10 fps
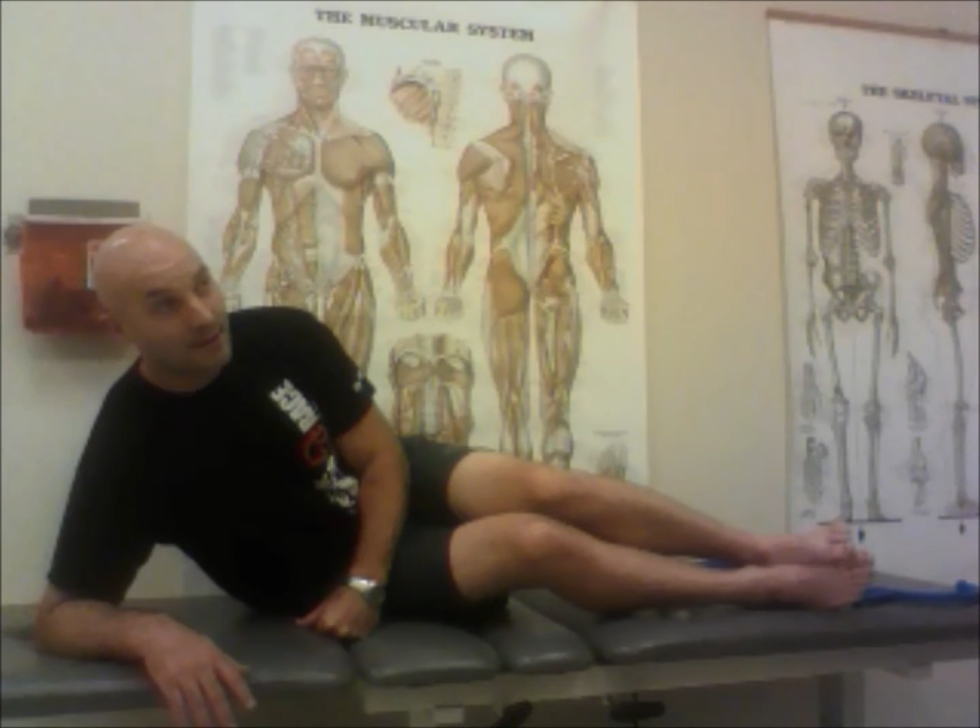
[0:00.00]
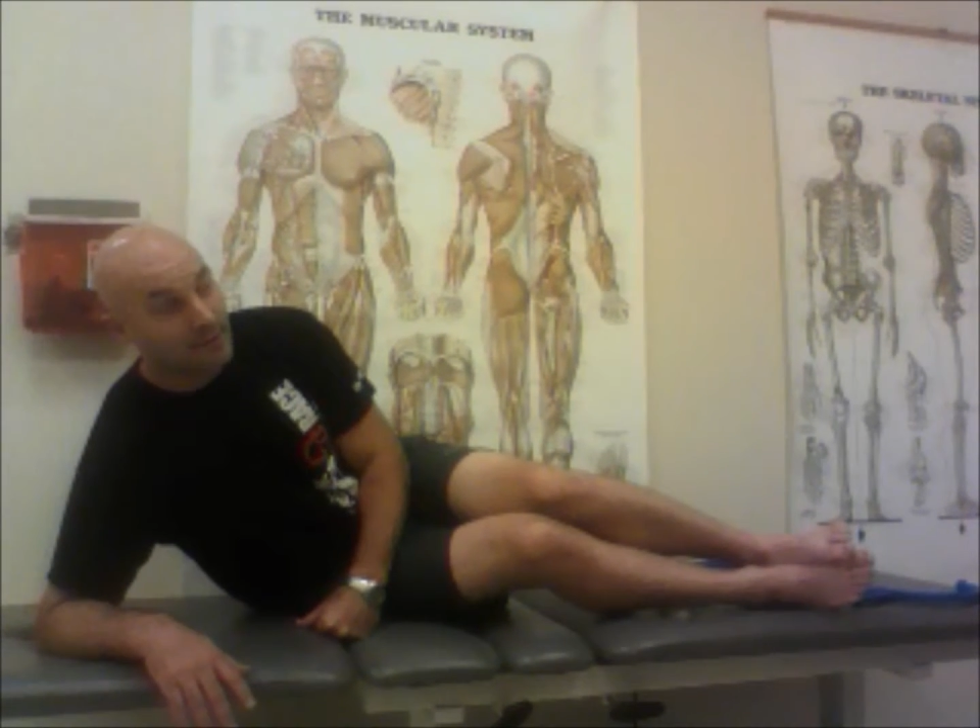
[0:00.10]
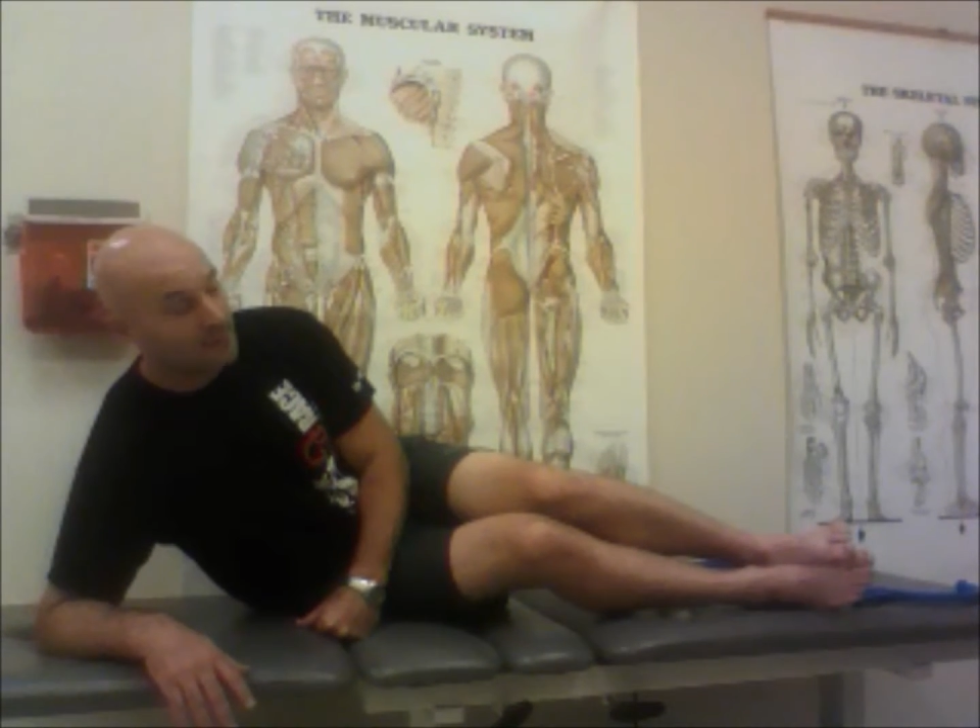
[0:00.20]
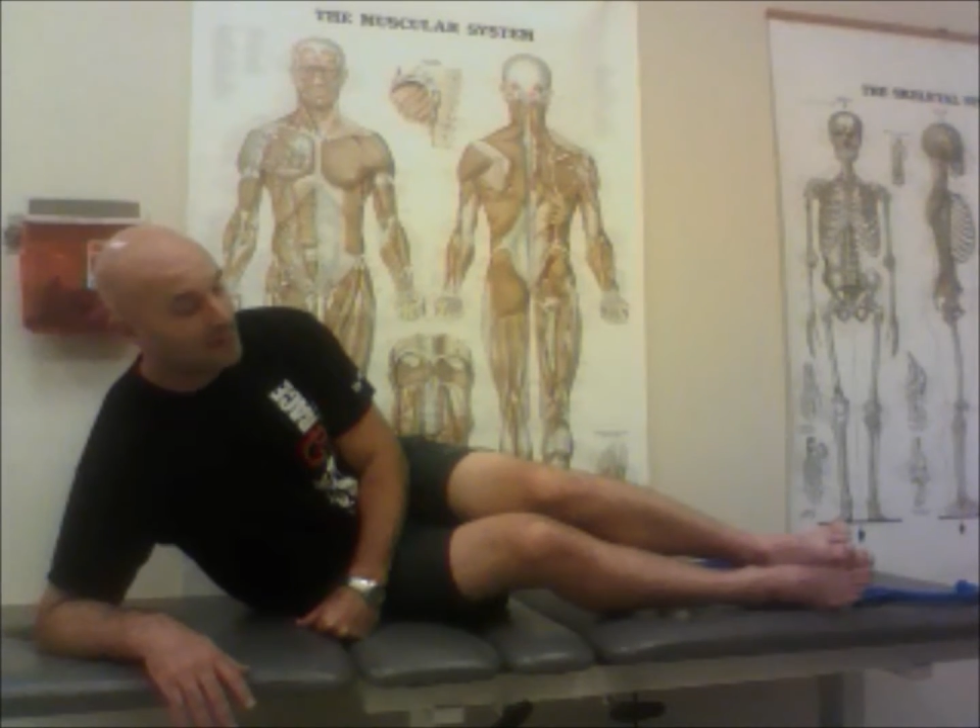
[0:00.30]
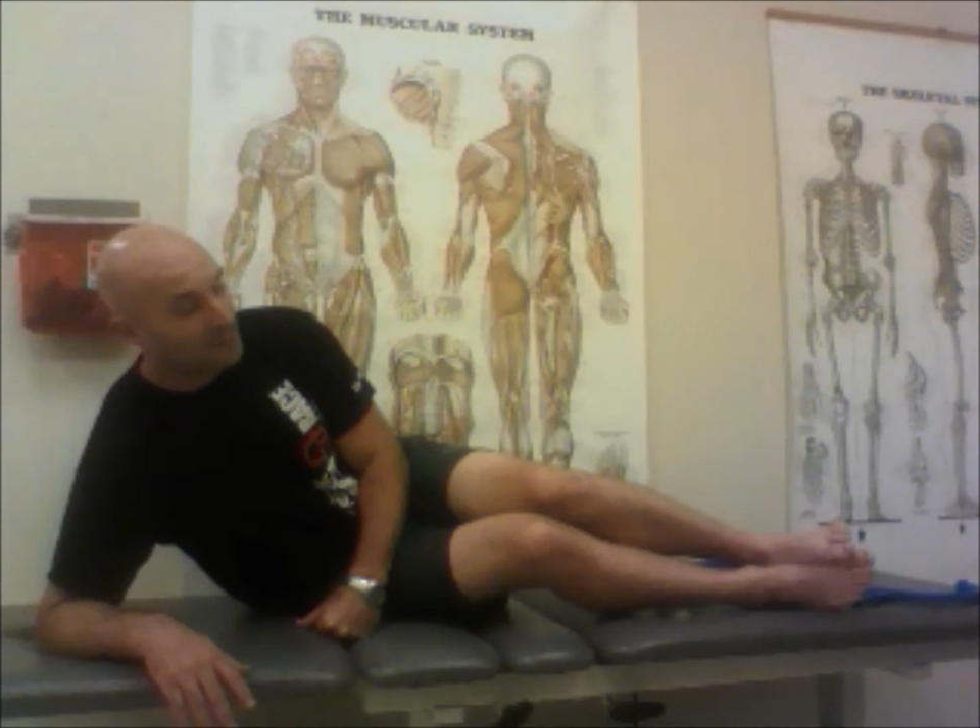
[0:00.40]

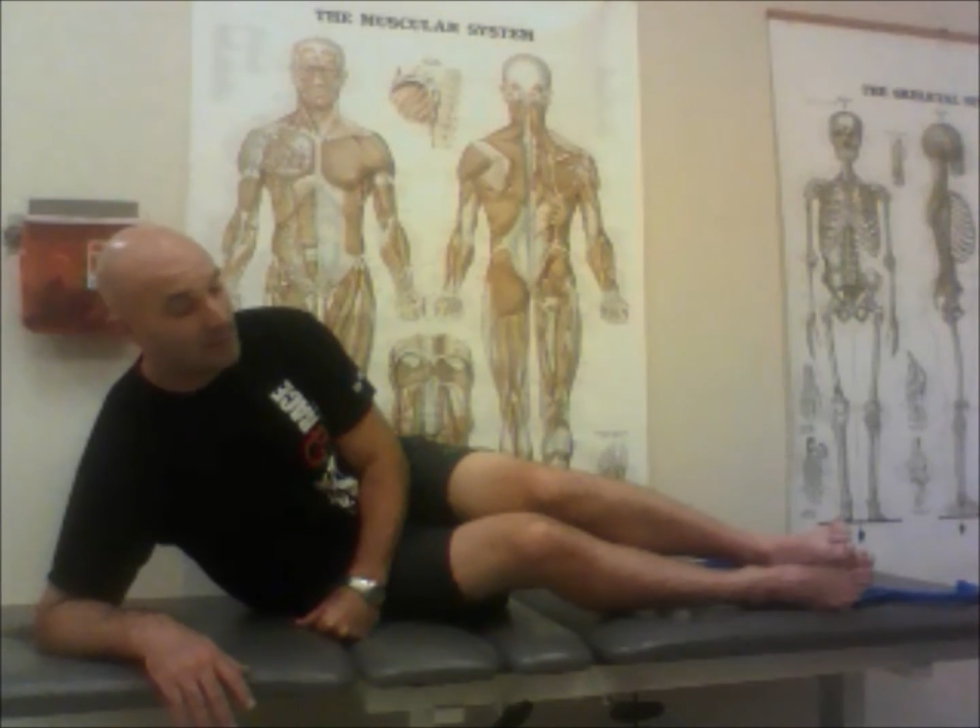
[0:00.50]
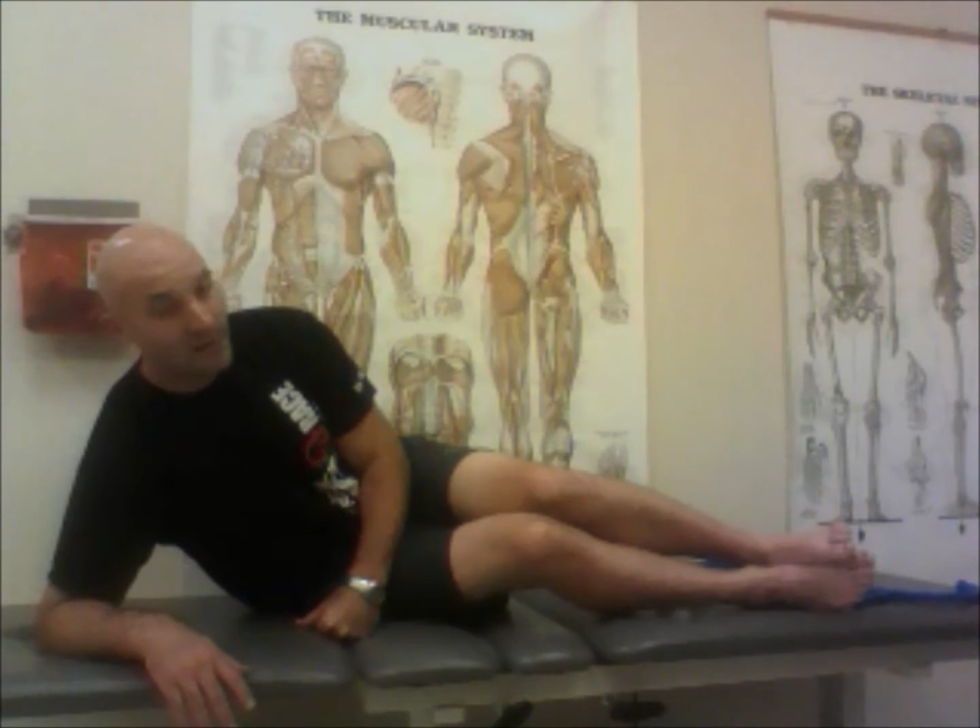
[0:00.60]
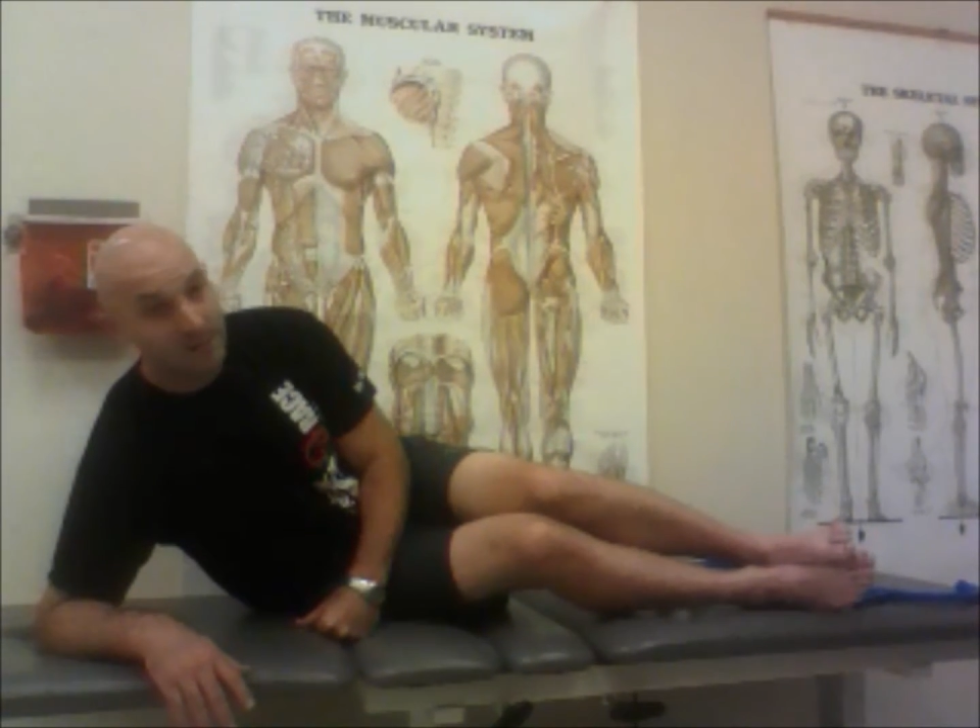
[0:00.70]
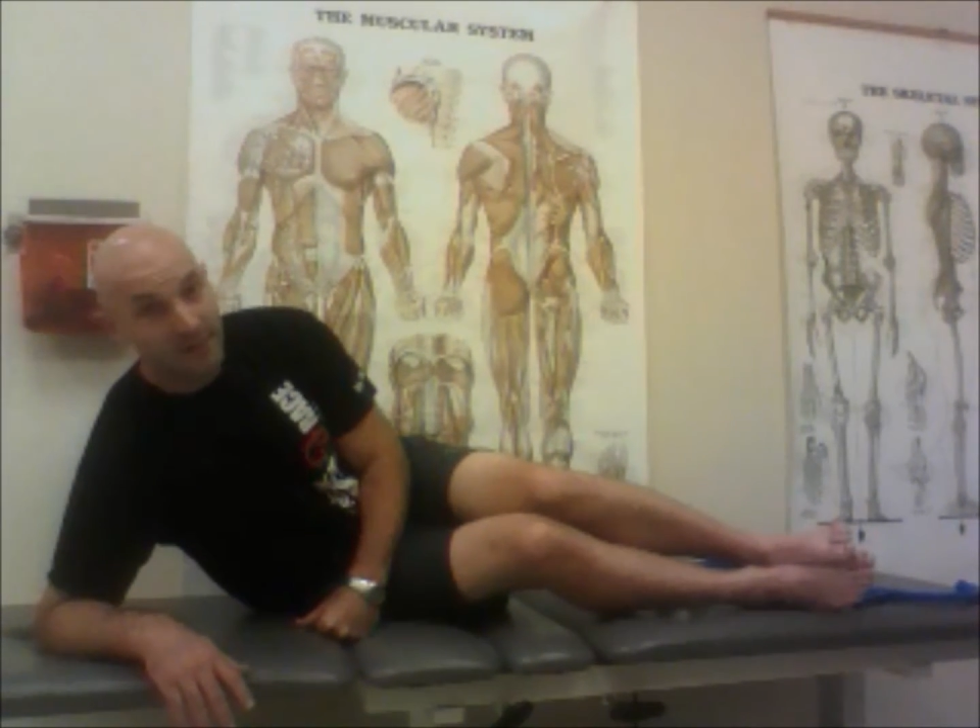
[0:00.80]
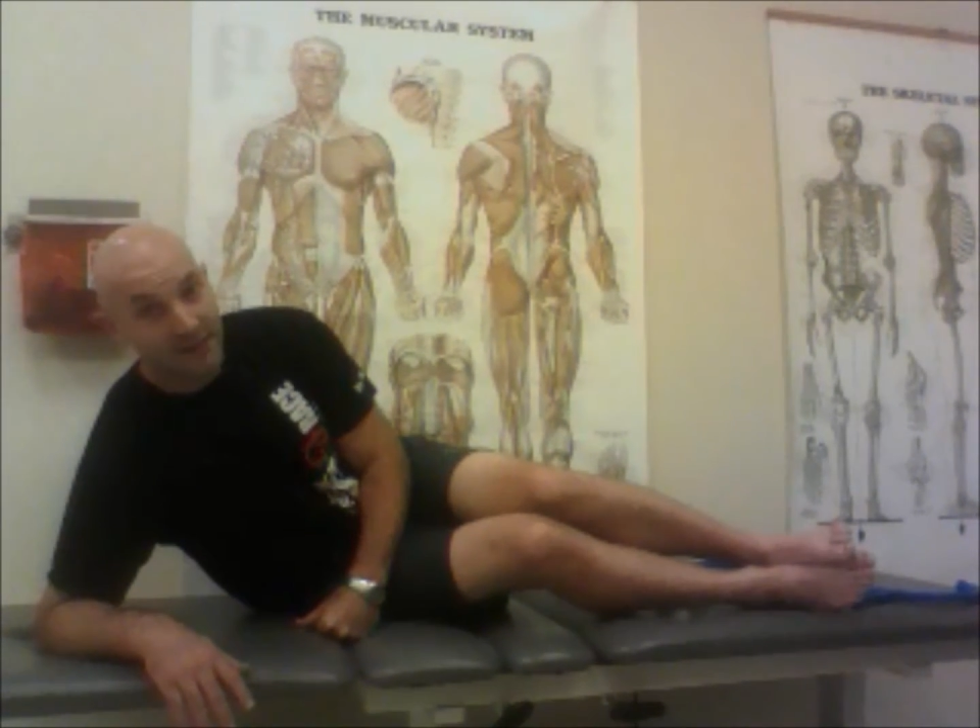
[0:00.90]
on my
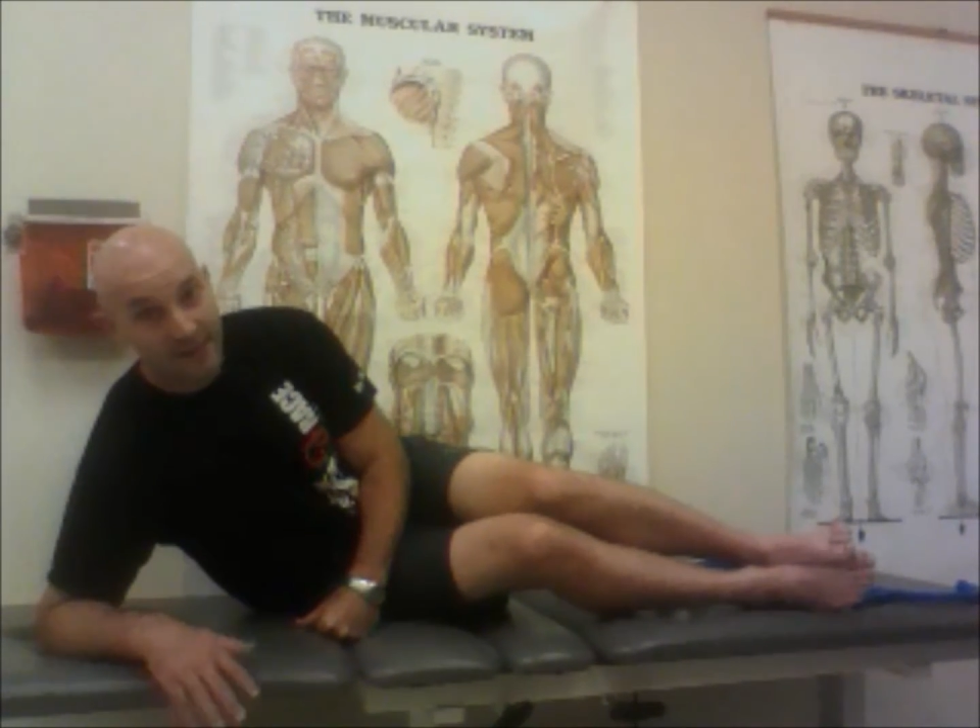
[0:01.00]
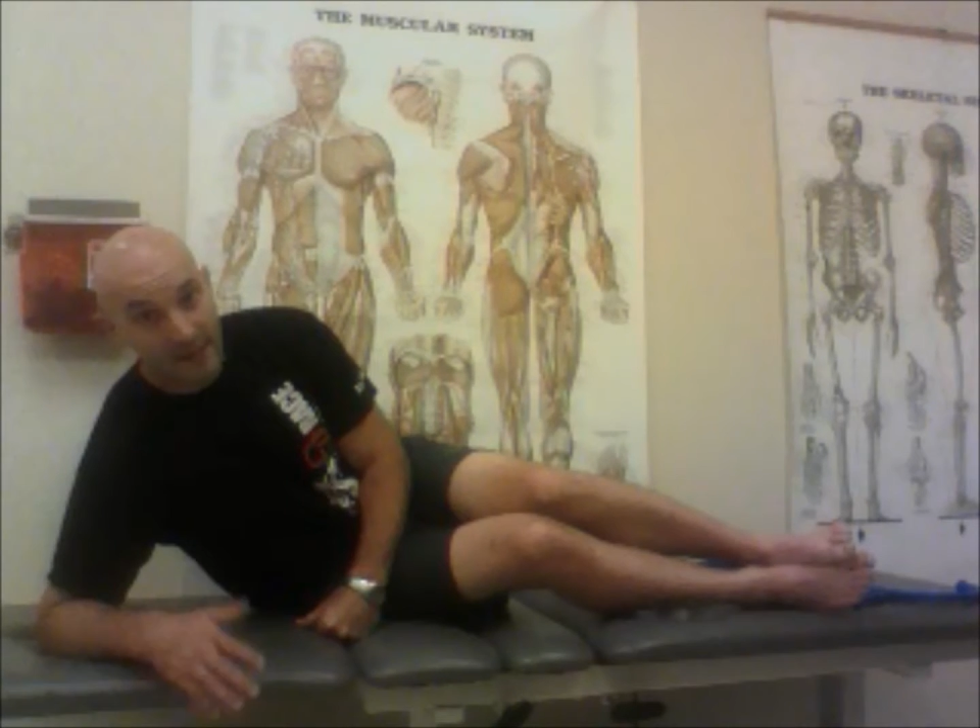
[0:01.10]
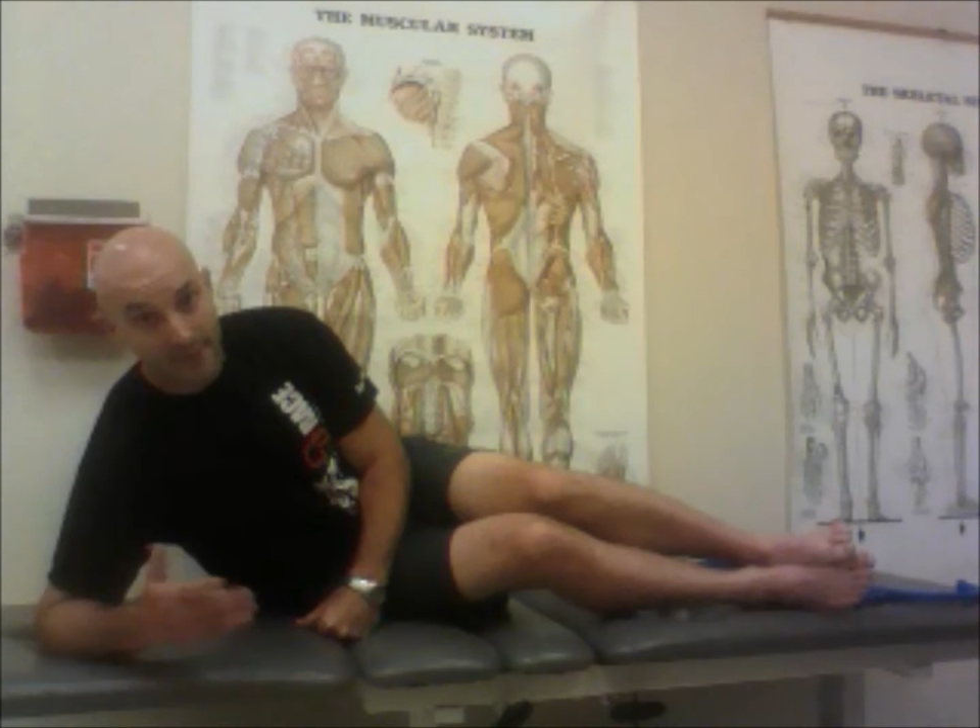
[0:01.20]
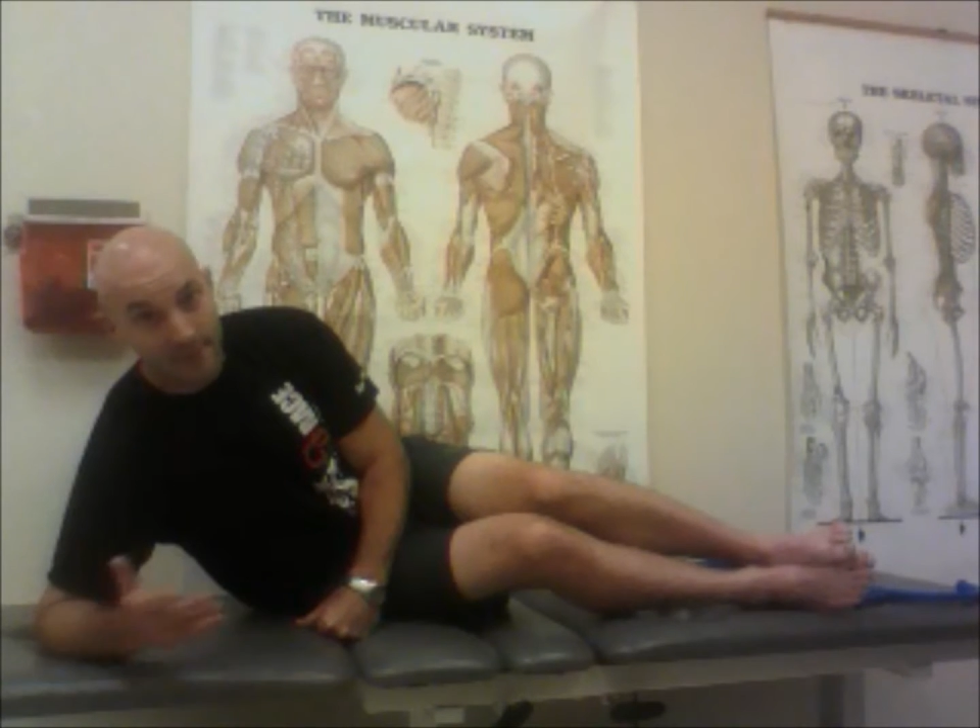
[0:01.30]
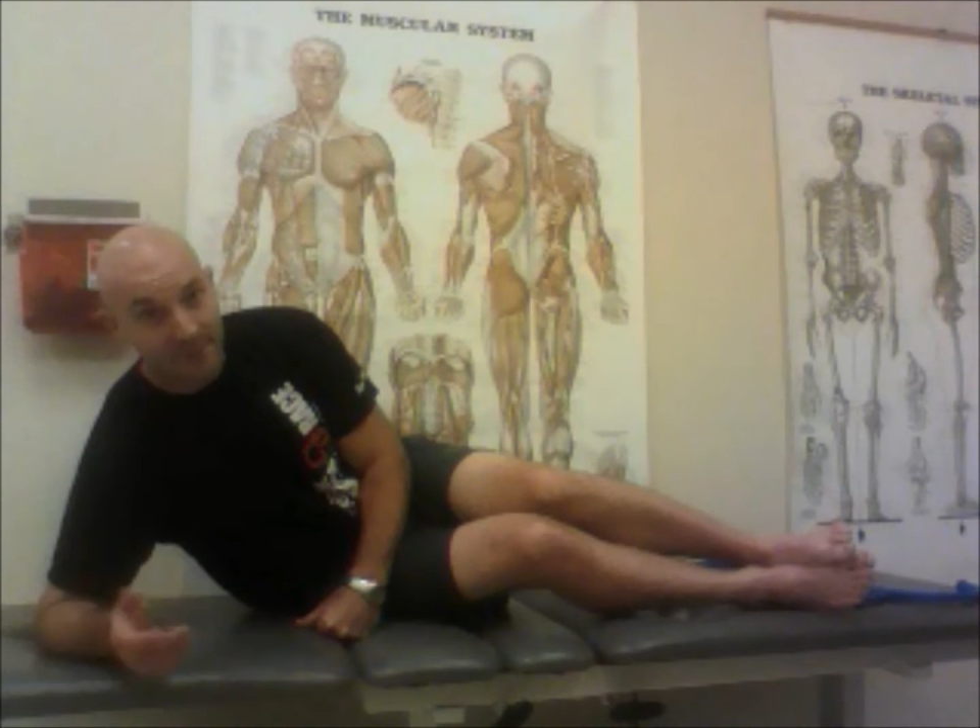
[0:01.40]
bottom leg now,